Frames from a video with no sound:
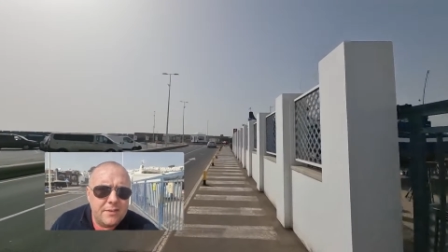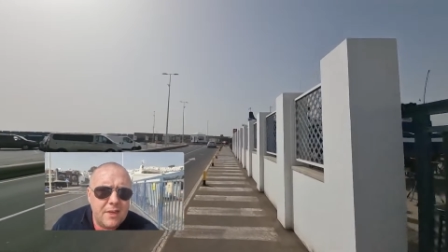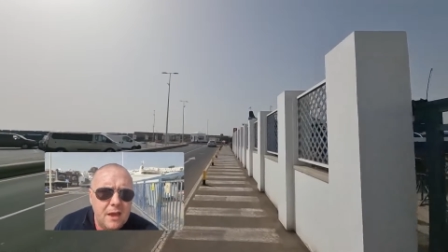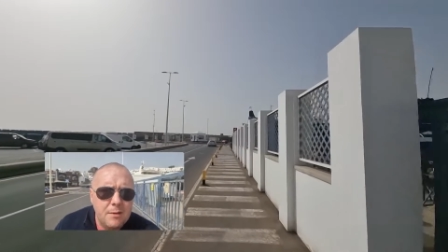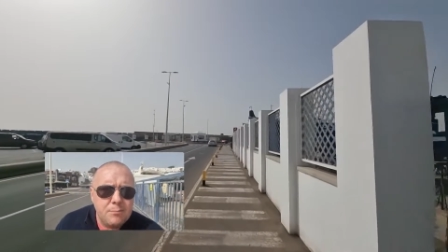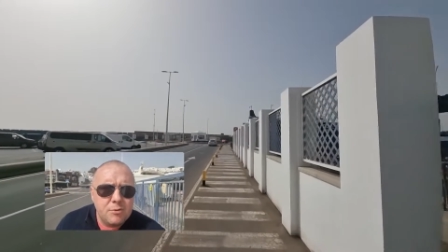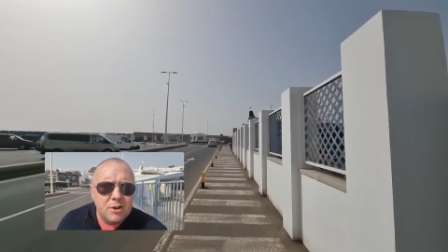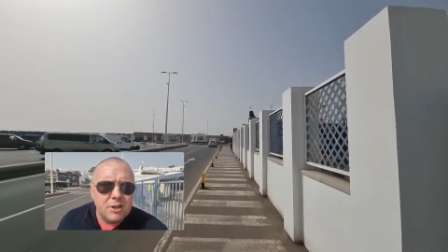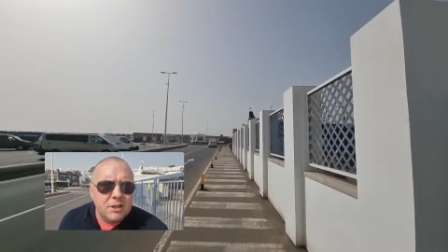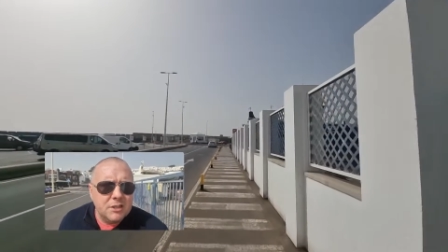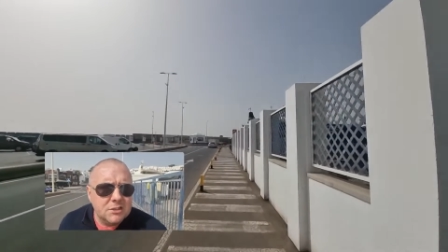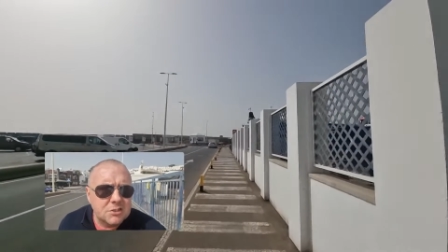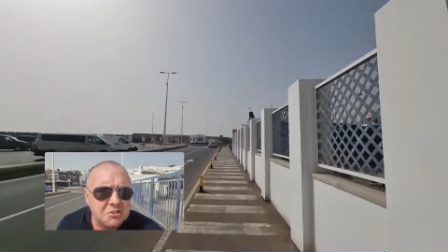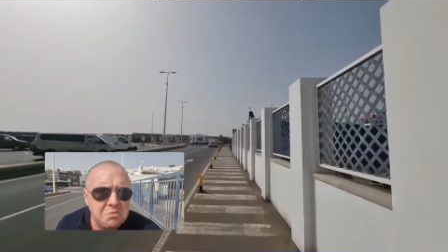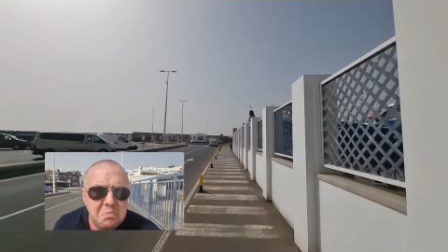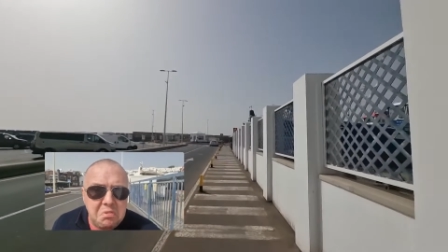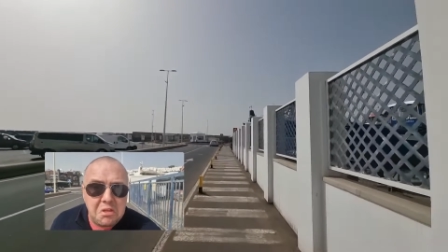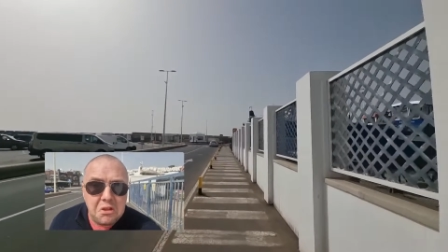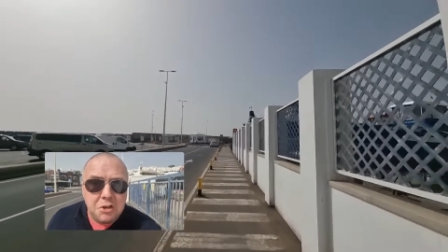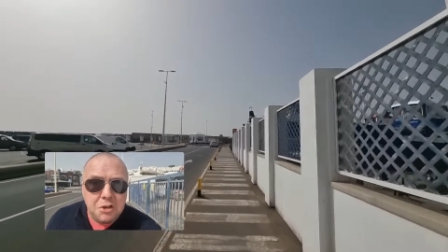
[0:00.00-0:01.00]
they're bringing
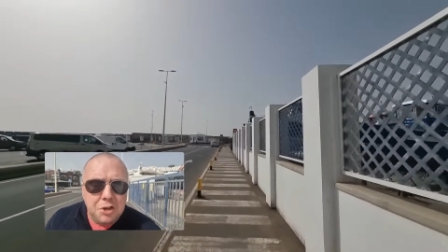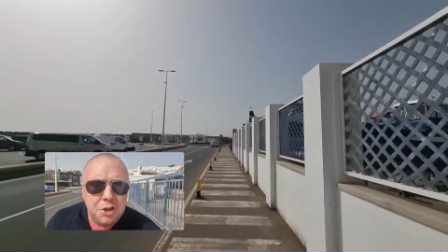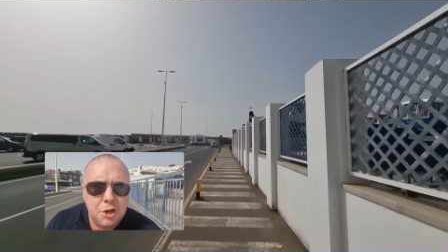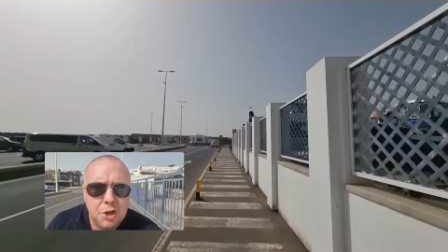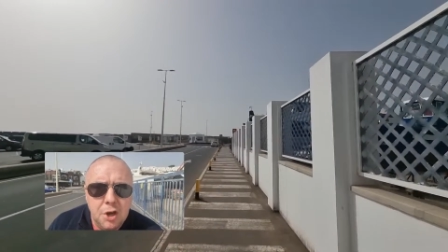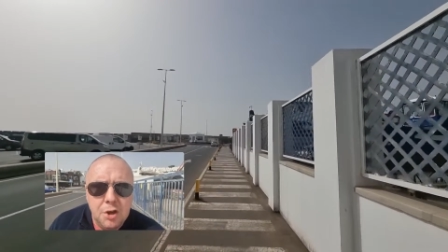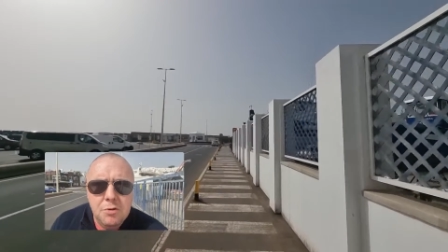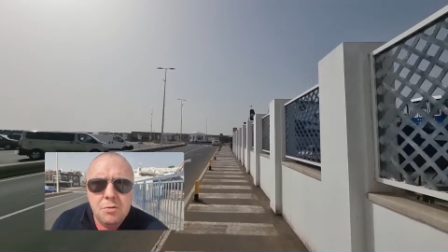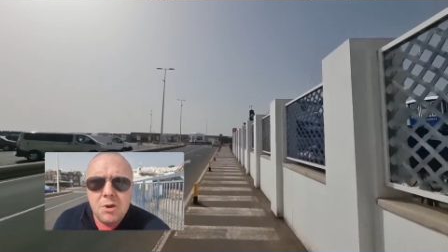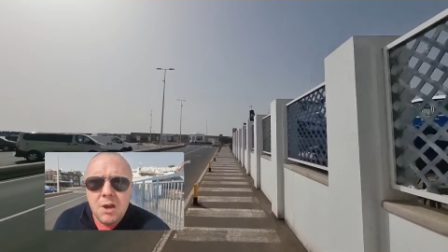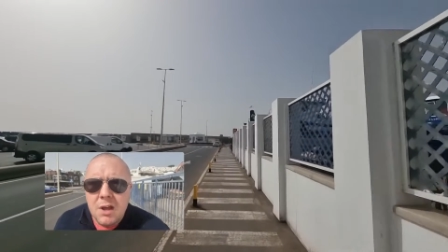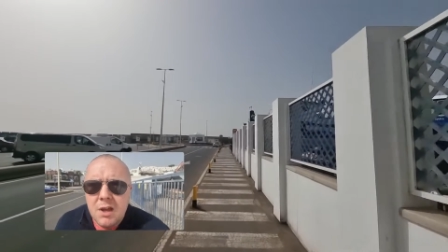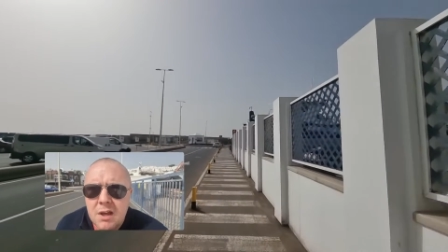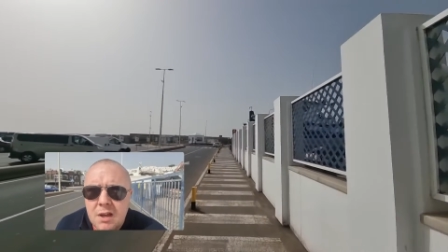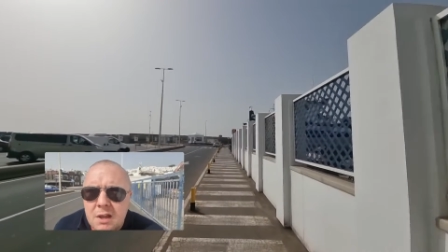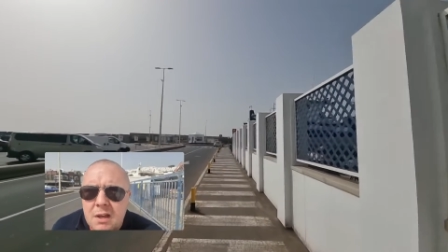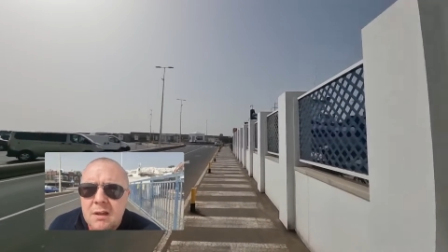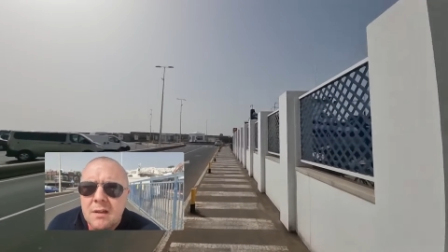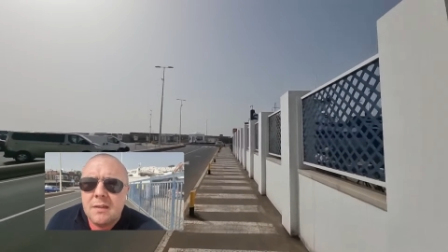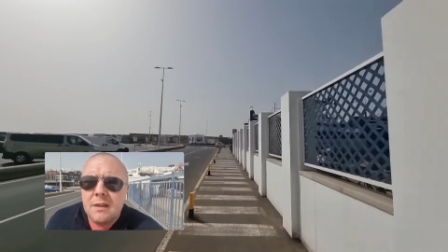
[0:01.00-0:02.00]
something new
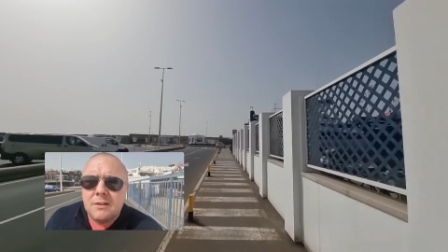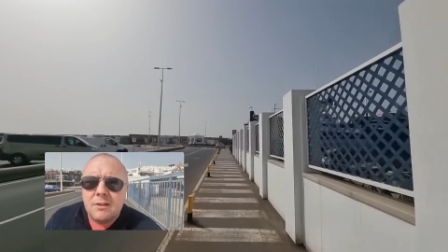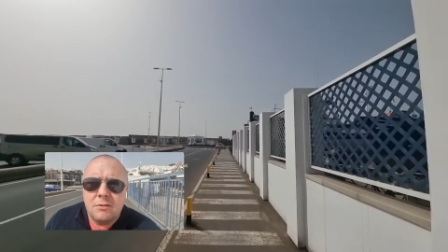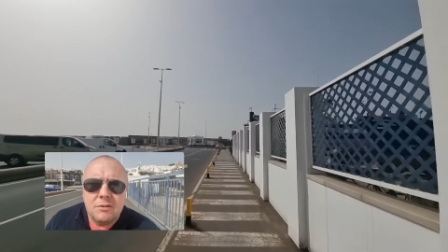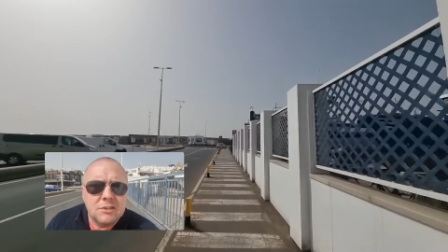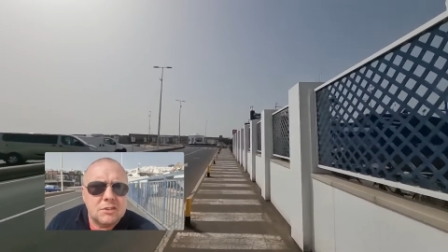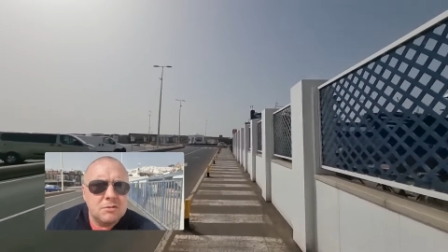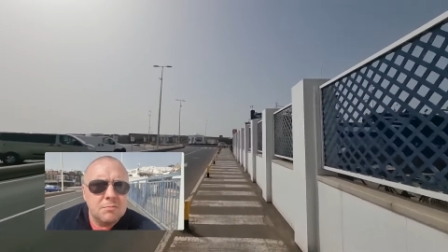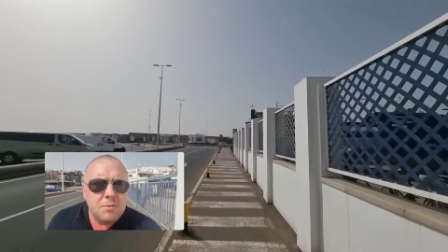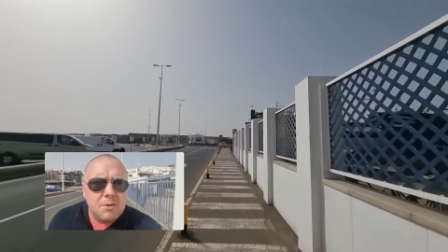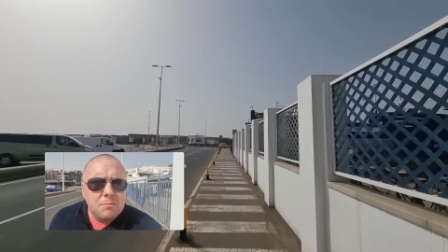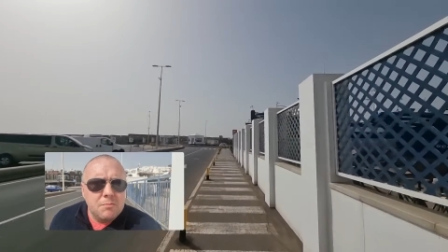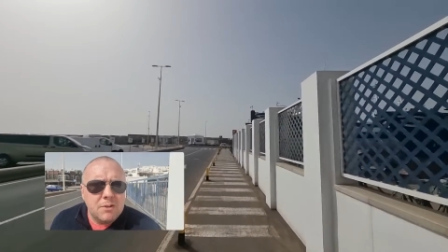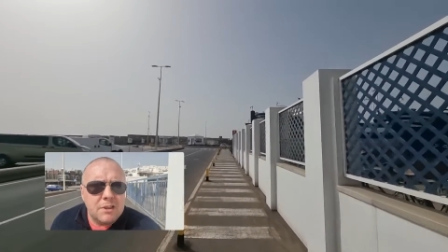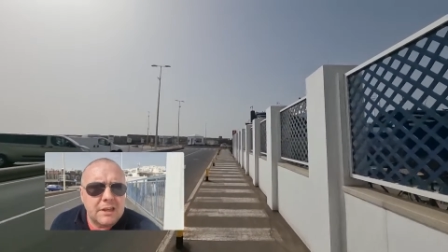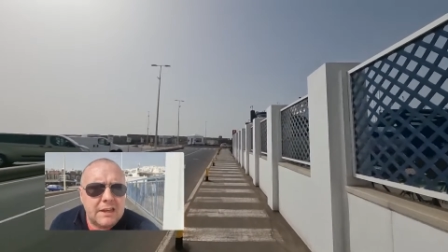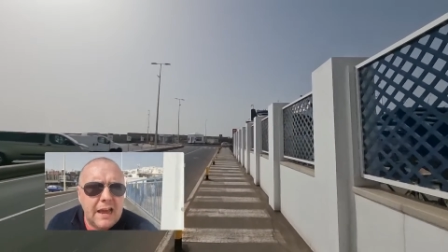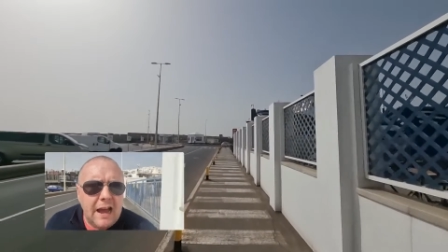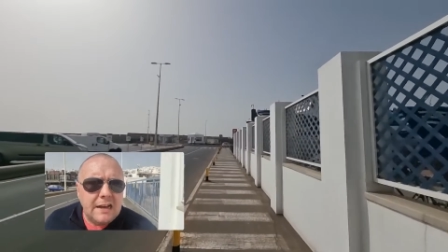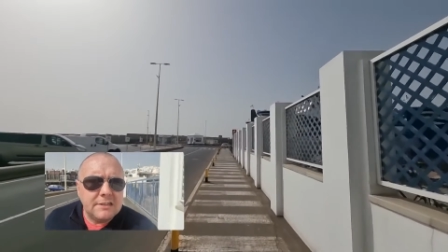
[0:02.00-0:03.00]
they're doing something
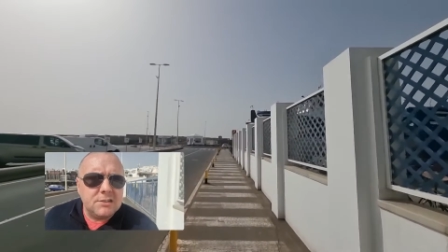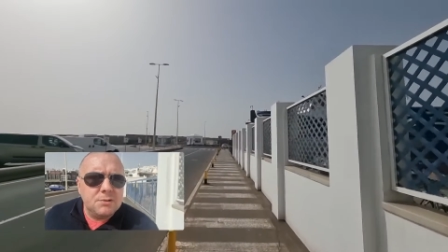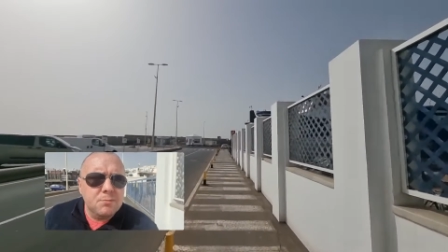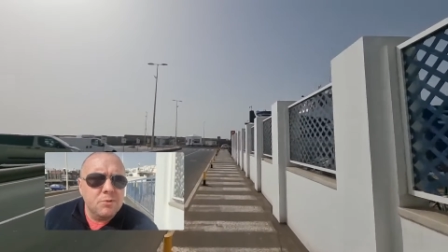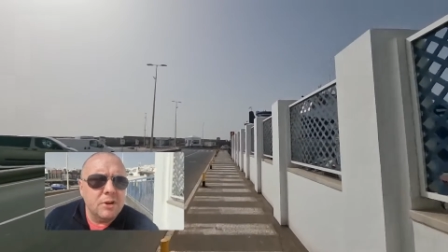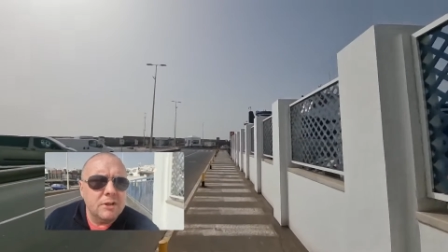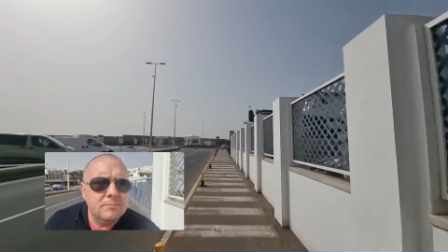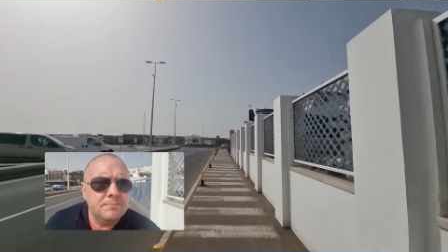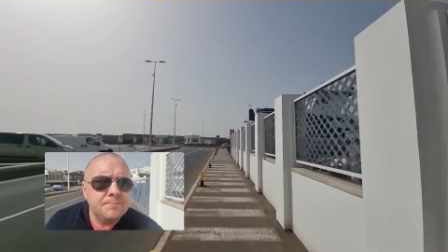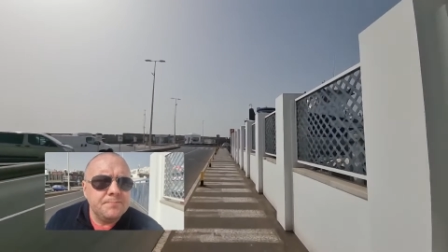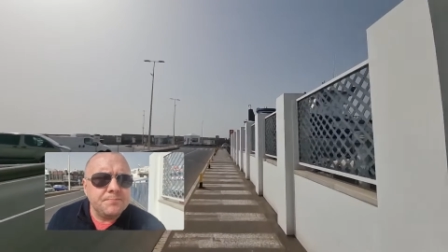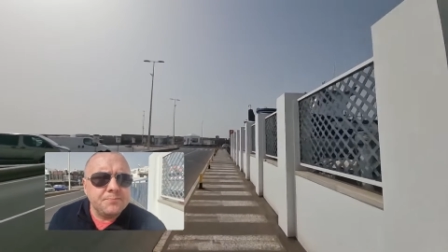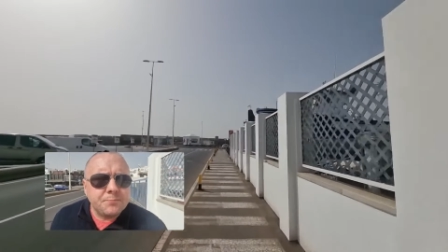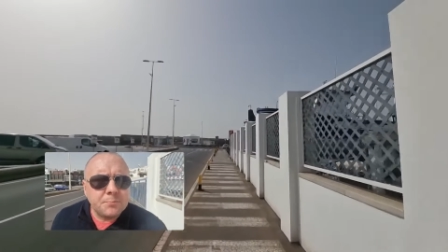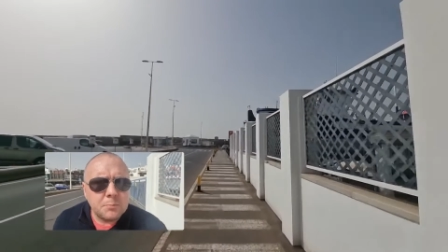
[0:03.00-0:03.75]
with the catamaran